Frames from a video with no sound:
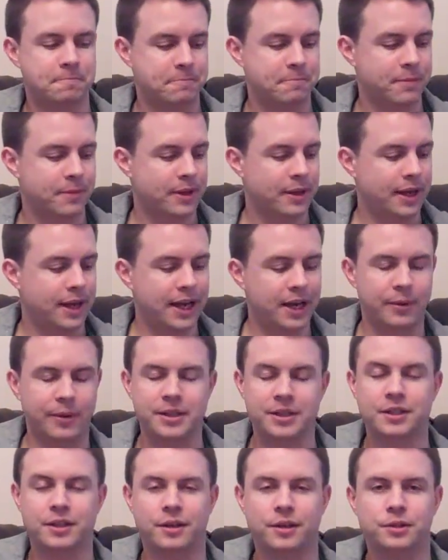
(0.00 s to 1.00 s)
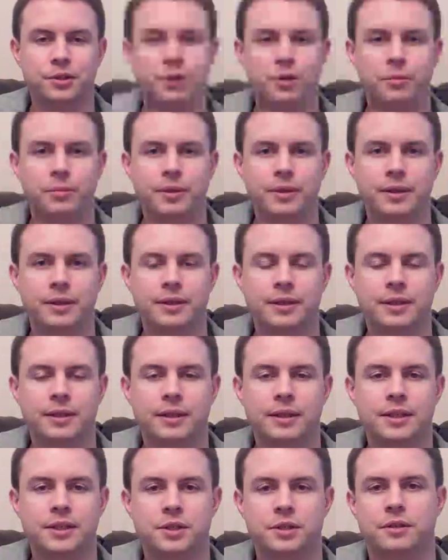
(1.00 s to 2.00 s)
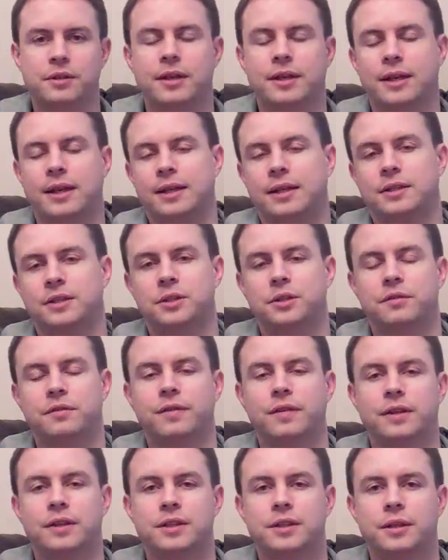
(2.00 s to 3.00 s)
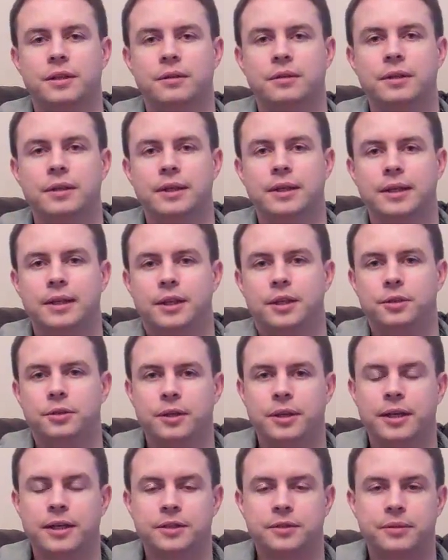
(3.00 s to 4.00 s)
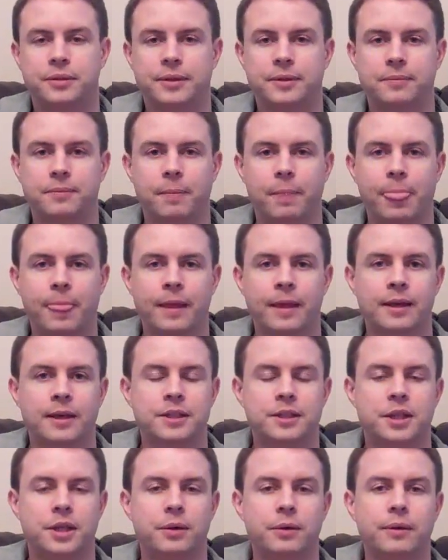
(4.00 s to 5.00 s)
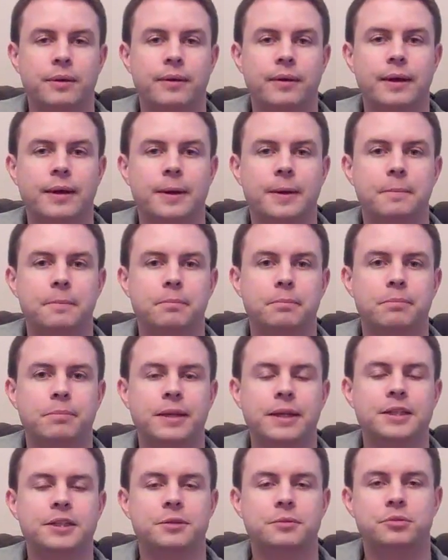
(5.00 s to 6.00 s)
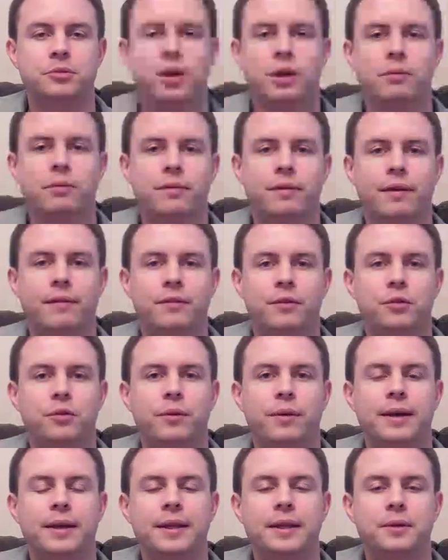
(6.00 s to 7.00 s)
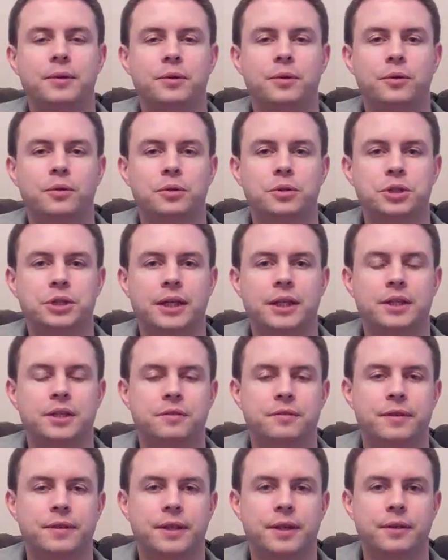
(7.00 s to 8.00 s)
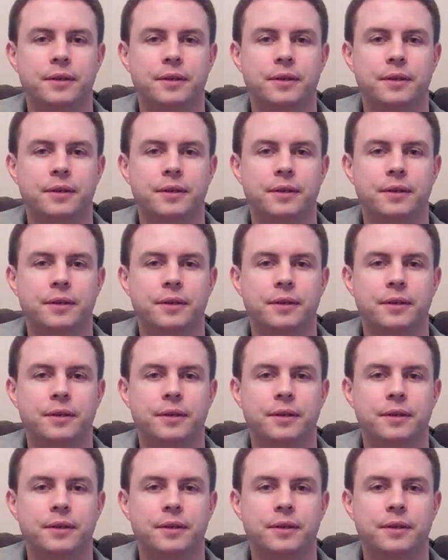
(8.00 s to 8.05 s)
anyway, it's a nice hobby, and it's good. Again, it's good fun. So who cares, right? So please subscribe if you haven't already, or share this video.